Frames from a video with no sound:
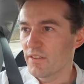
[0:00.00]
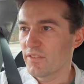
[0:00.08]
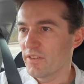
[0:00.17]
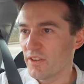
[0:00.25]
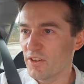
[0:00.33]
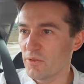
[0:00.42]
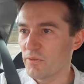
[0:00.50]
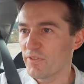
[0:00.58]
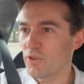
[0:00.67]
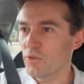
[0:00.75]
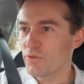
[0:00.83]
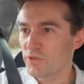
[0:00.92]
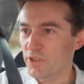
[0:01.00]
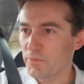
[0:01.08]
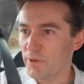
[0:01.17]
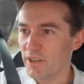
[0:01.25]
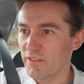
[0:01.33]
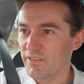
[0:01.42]
So we've got
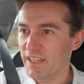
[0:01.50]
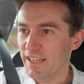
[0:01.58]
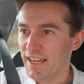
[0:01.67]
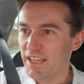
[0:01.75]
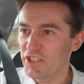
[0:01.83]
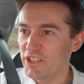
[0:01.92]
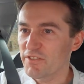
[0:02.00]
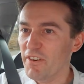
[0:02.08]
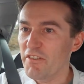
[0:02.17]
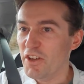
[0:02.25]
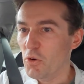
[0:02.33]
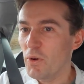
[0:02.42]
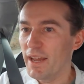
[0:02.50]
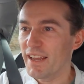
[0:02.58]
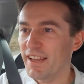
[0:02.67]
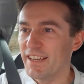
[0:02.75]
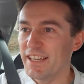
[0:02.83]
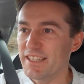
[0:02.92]
autopilot re-engaged. It's very quick
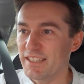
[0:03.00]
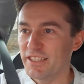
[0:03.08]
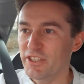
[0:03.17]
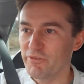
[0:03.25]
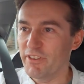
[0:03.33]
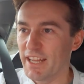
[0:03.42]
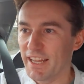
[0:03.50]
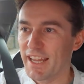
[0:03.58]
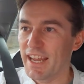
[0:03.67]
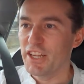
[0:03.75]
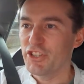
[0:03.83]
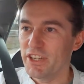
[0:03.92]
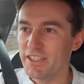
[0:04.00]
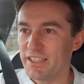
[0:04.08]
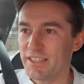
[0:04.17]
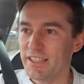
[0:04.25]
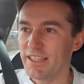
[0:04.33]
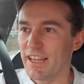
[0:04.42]
and easy to re-engage it and
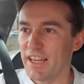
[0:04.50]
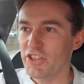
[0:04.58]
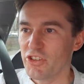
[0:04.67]
disengage